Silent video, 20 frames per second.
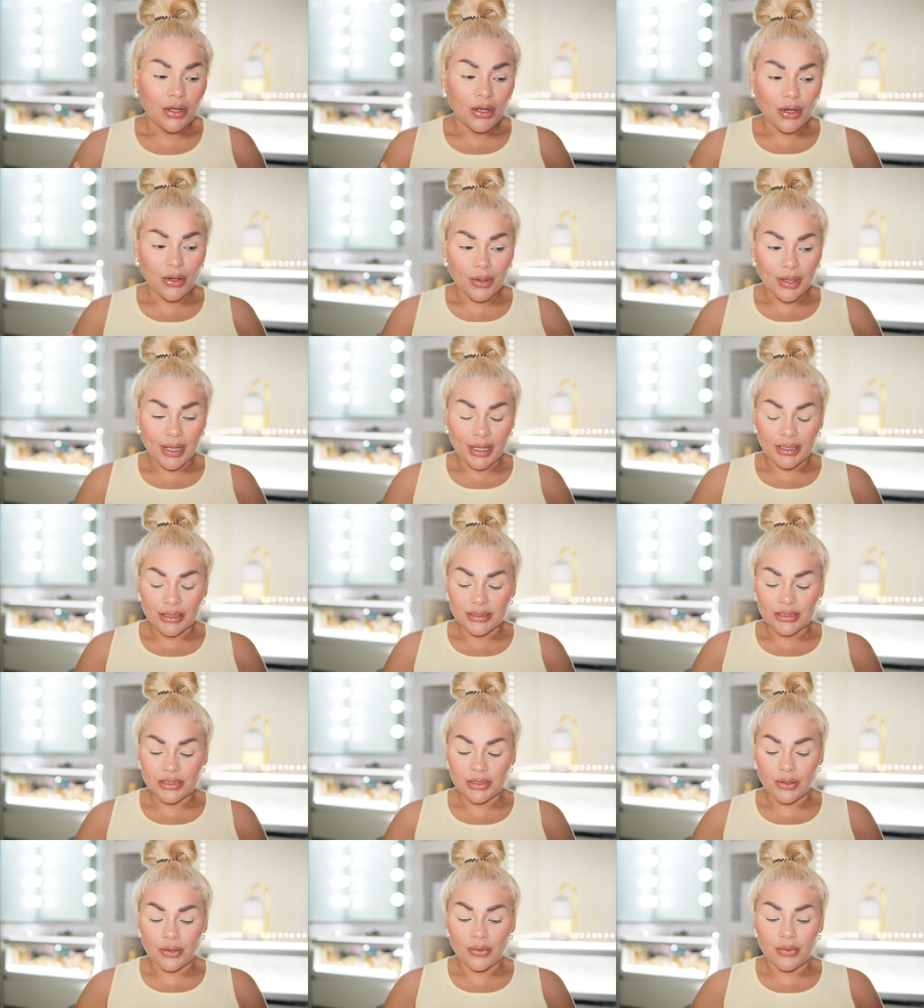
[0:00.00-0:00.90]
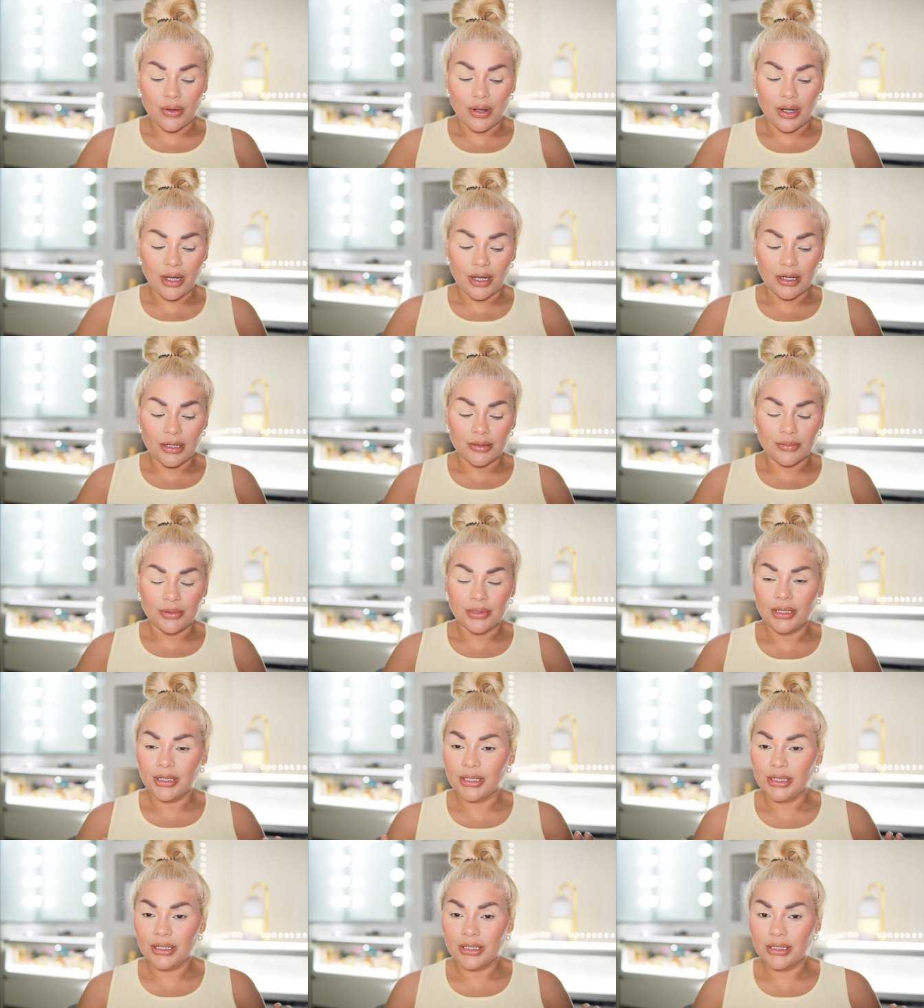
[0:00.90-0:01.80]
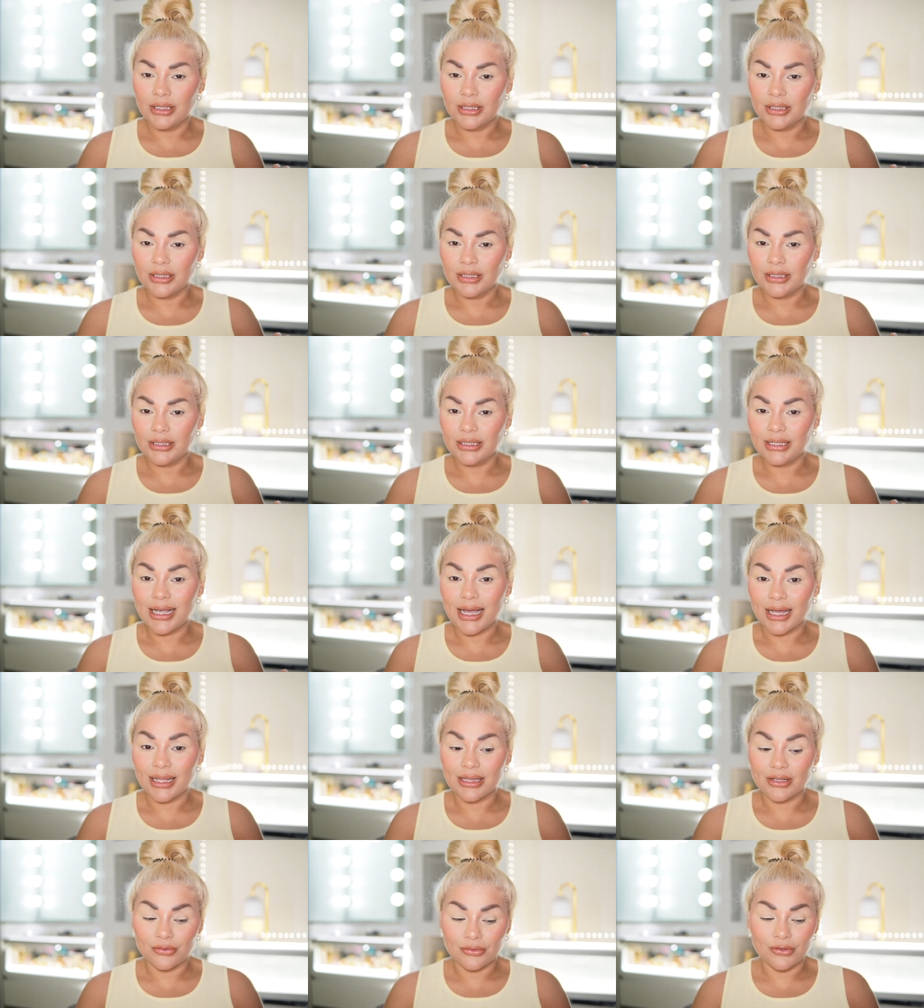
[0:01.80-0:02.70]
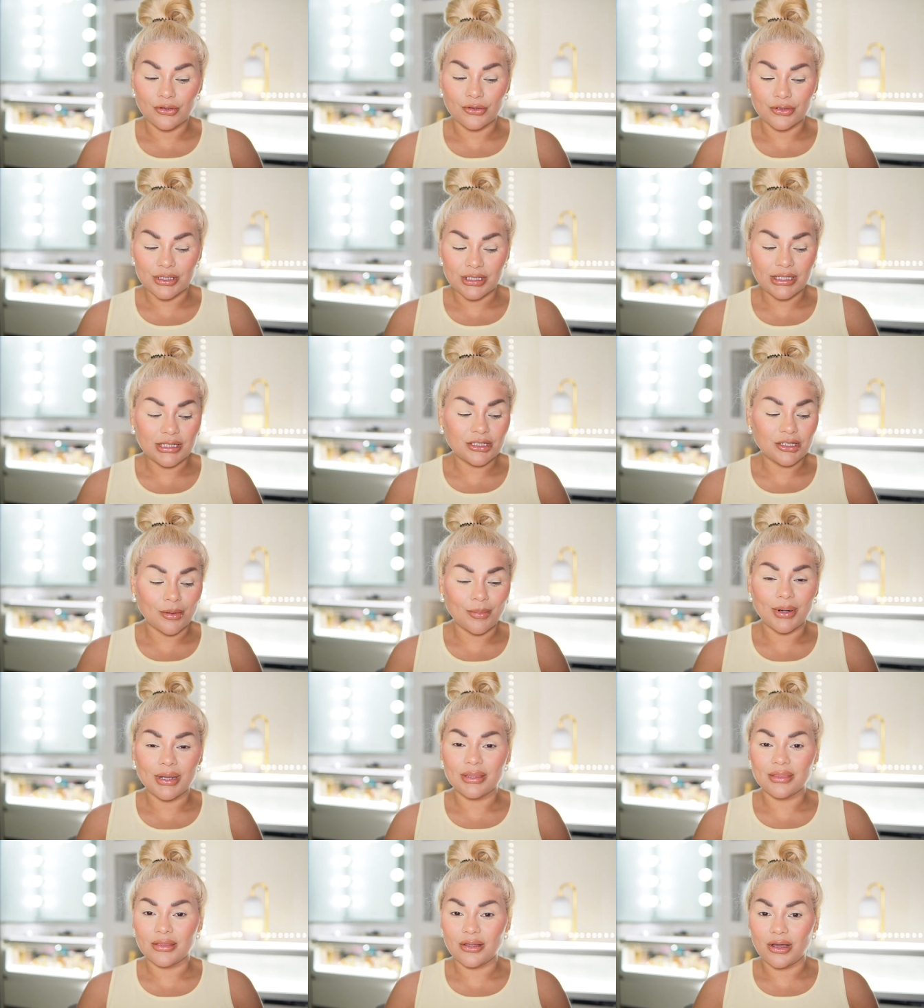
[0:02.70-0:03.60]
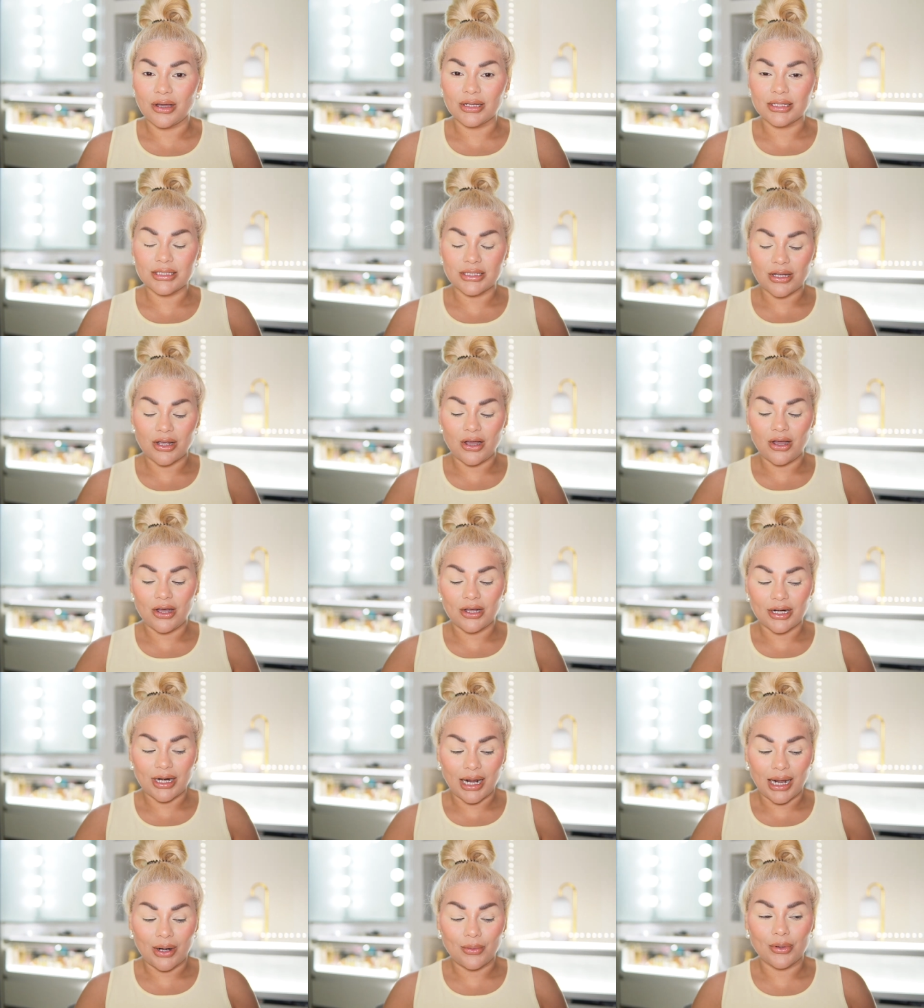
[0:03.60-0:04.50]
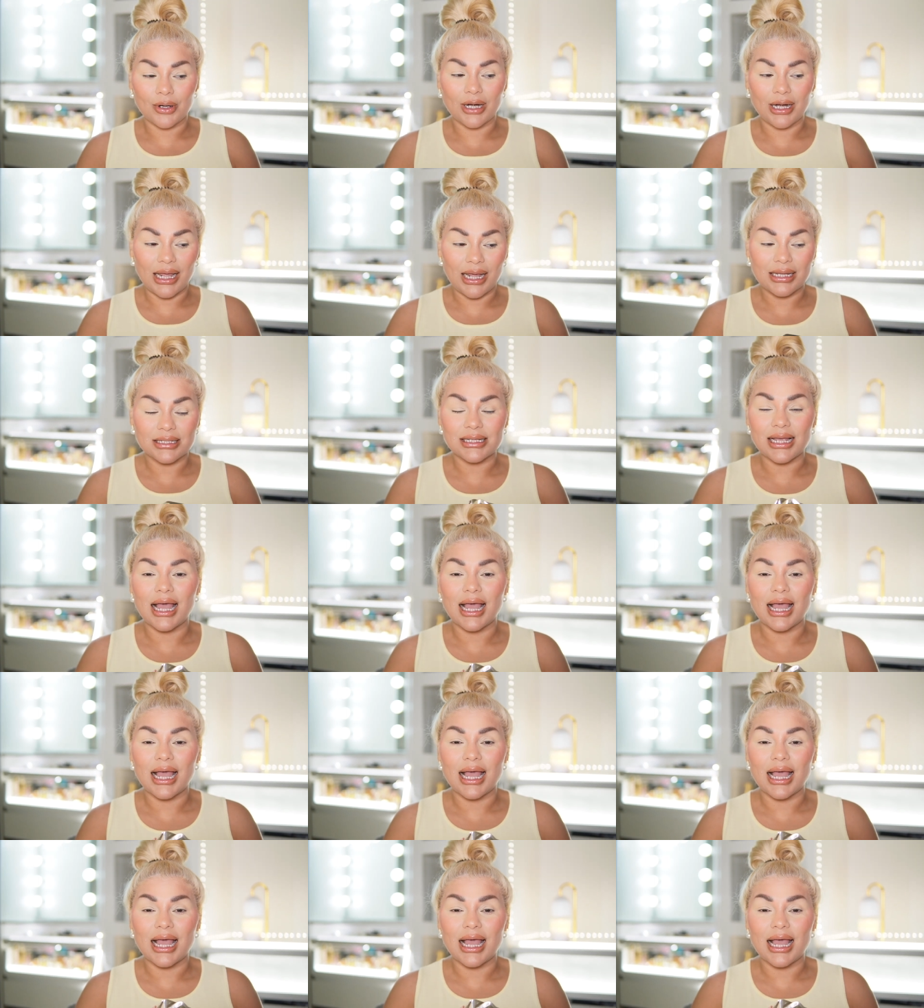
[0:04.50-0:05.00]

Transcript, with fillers: Okay, so um, yeah, though these are my thoughts on Hourglass.